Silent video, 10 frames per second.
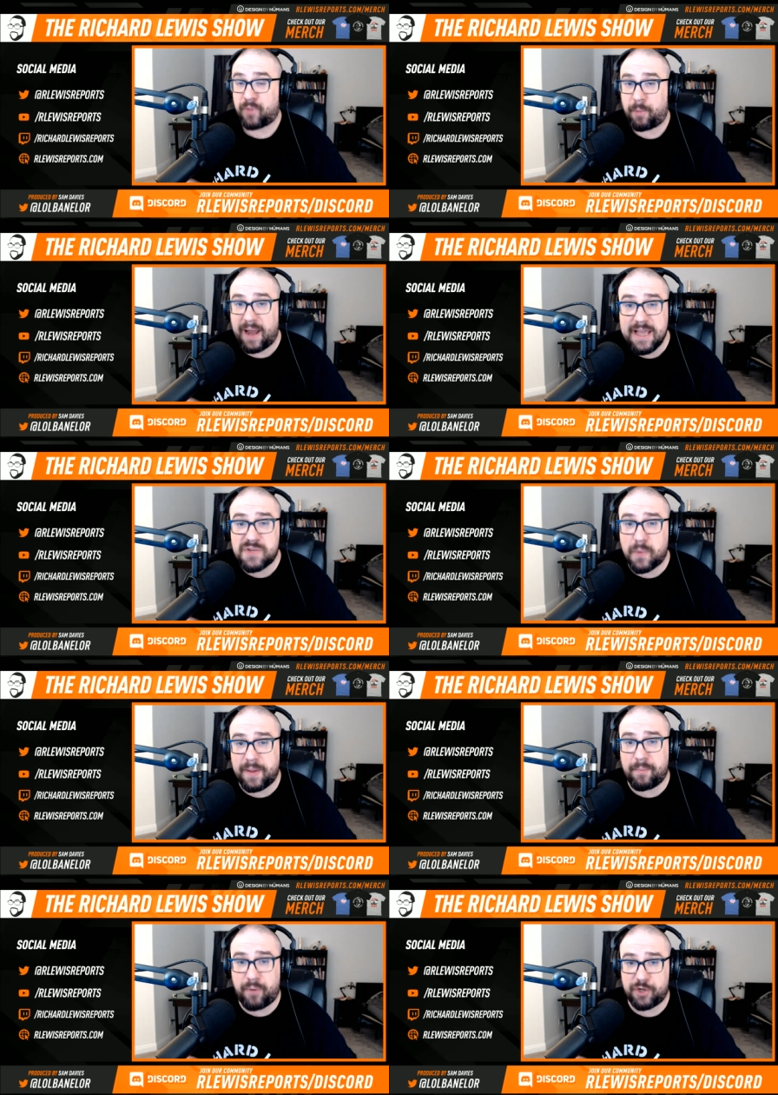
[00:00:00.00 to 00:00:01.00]
Players were
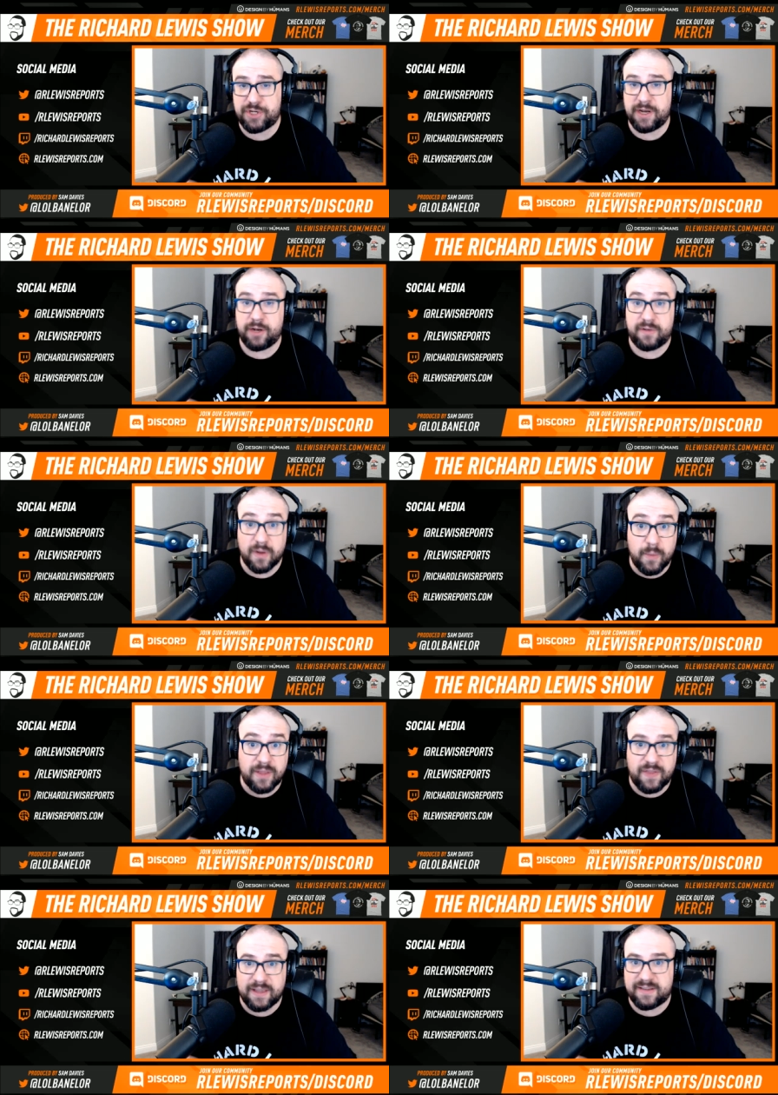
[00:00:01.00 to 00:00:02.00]
being pushed into doing
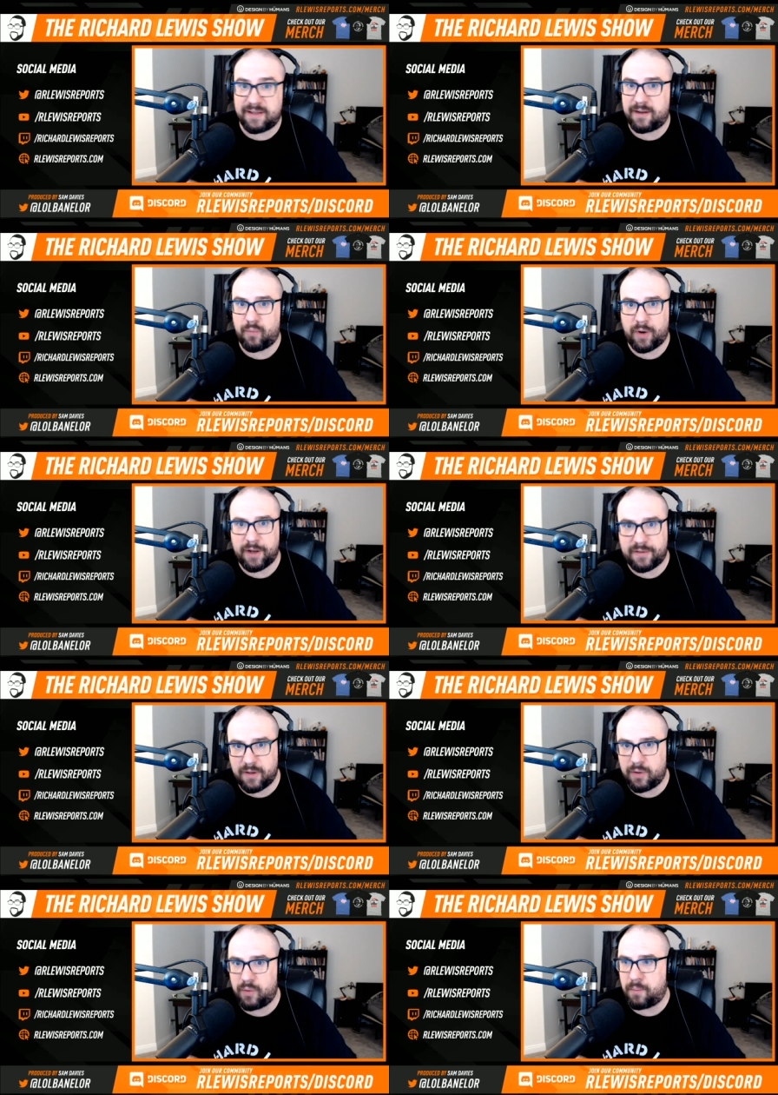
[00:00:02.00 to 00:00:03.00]
things they didn't want to
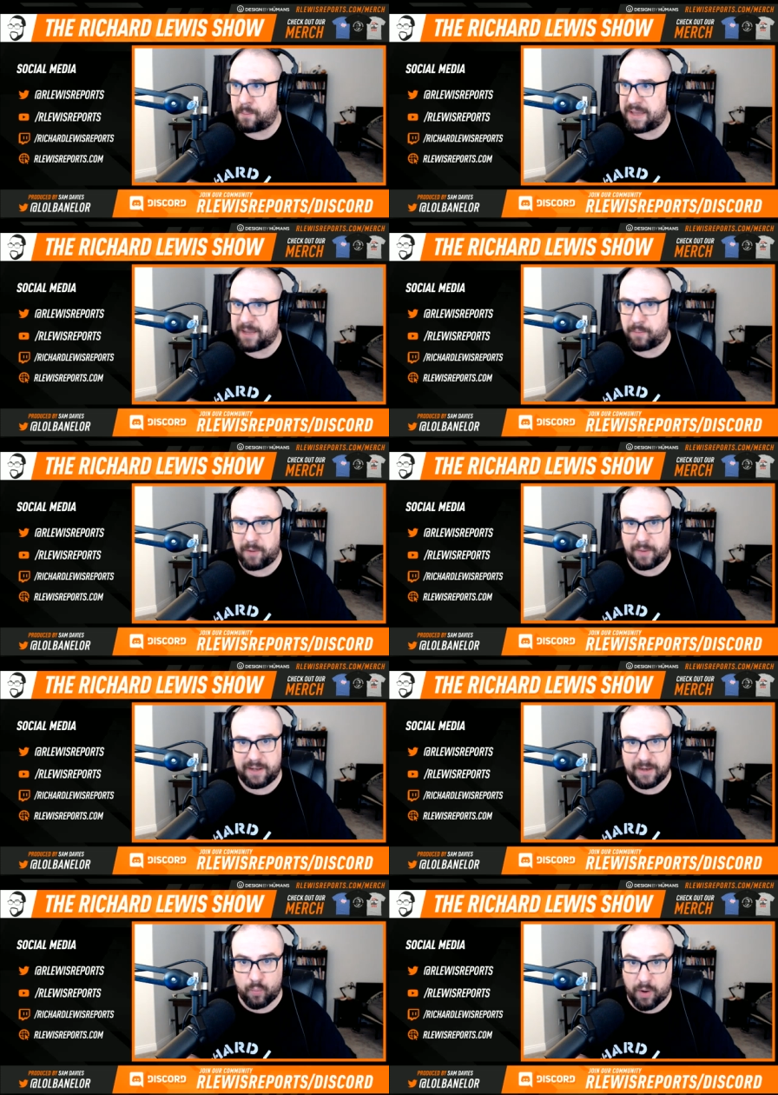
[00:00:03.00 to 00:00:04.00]
do, meeting people they
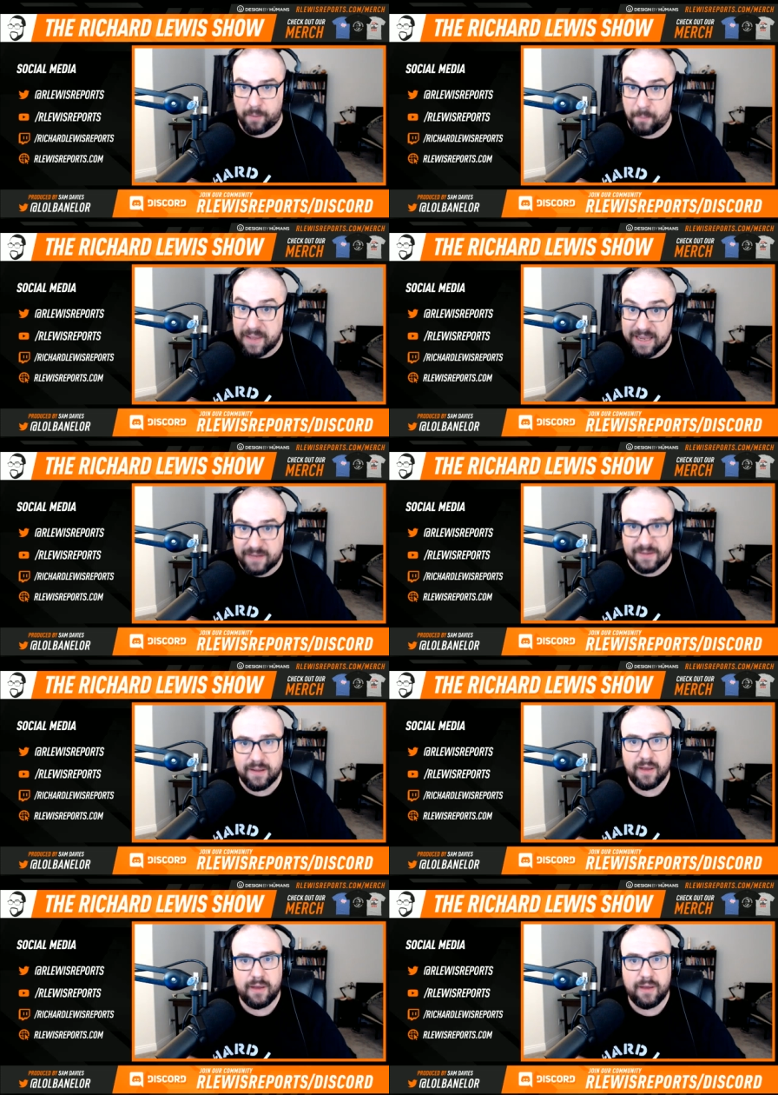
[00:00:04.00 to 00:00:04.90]
didn't want to meet.